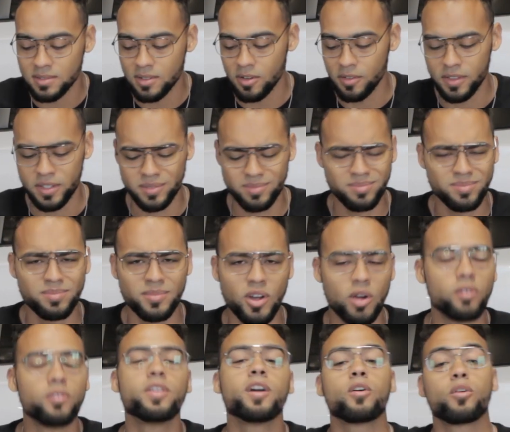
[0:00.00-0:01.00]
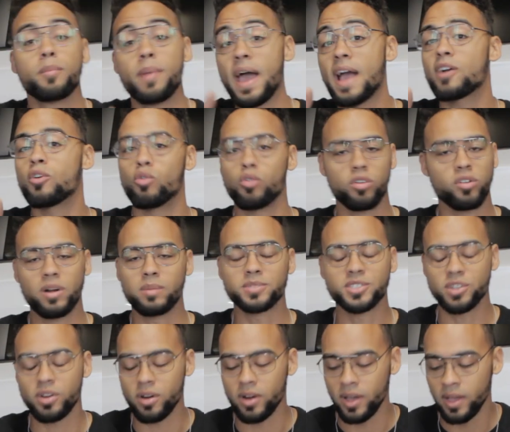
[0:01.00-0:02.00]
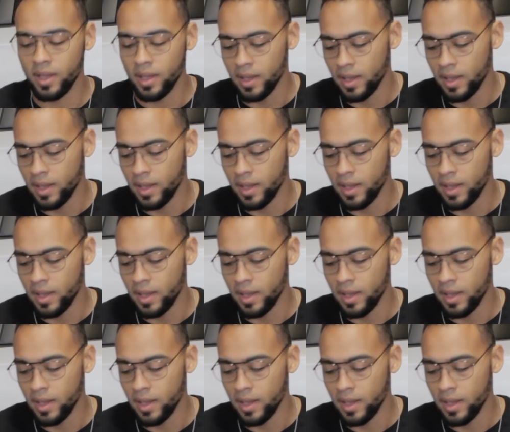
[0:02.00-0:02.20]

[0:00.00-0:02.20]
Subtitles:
or they're back ordered, I'm sorry.